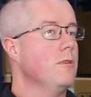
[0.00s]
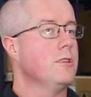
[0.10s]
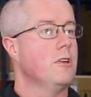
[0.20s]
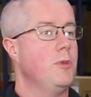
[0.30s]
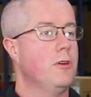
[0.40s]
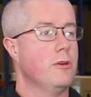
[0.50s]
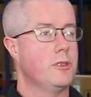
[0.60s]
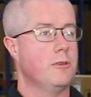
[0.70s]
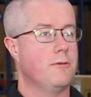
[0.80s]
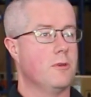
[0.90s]
is going to be
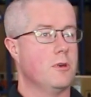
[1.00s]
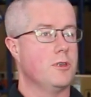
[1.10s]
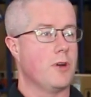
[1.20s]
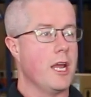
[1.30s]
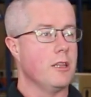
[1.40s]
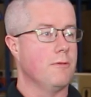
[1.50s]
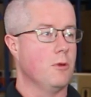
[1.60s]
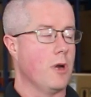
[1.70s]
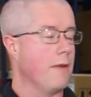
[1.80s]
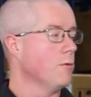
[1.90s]
crucial for drying the
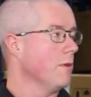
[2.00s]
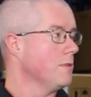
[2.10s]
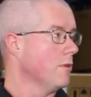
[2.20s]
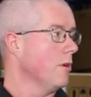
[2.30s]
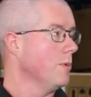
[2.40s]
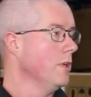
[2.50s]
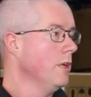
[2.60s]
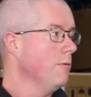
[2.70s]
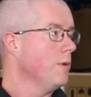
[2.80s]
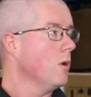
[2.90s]
floor after we've scrubbed.
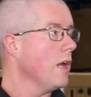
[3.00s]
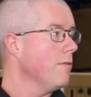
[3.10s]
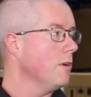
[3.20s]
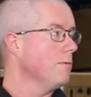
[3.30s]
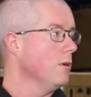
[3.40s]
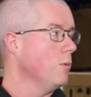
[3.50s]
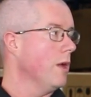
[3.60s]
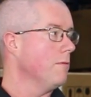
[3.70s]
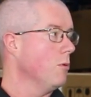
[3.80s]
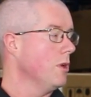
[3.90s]
If we don't have airflow, we
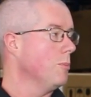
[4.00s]
have no way to